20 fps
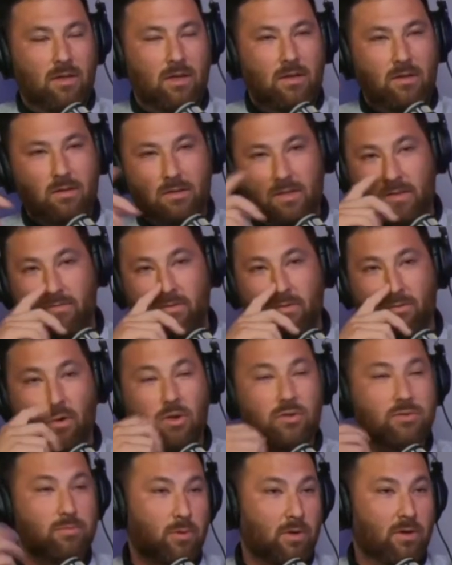even
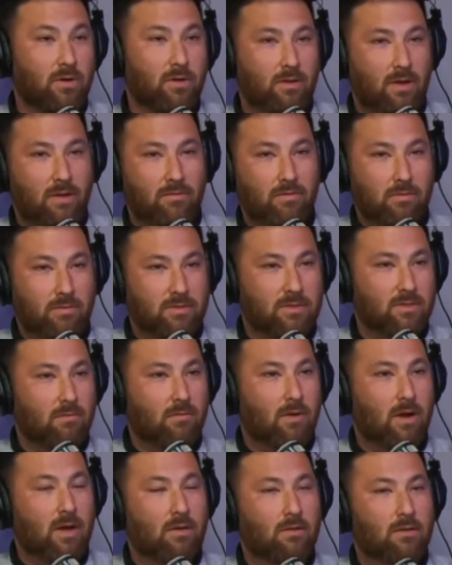Roseburg every once in a
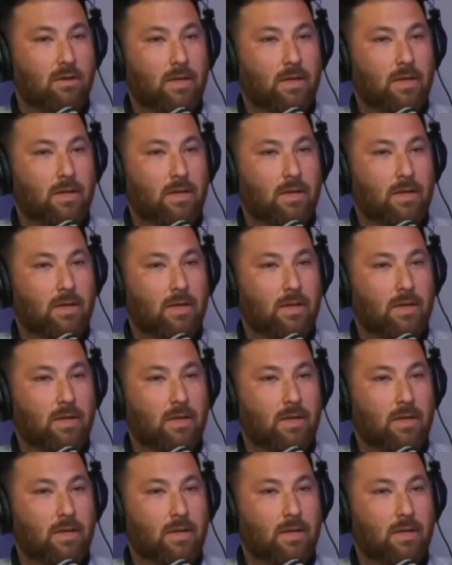while.